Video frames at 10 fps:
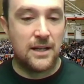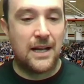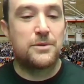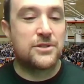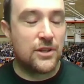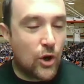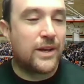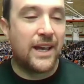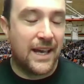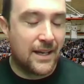I was an
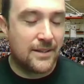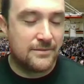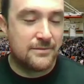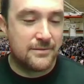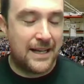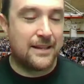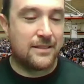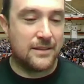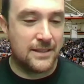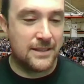okay
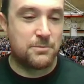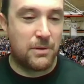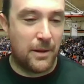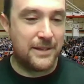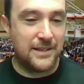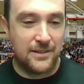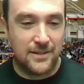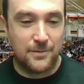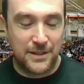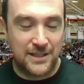athlete, and that's probably an,
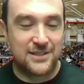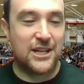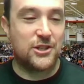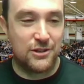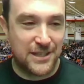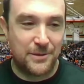an exaggeration.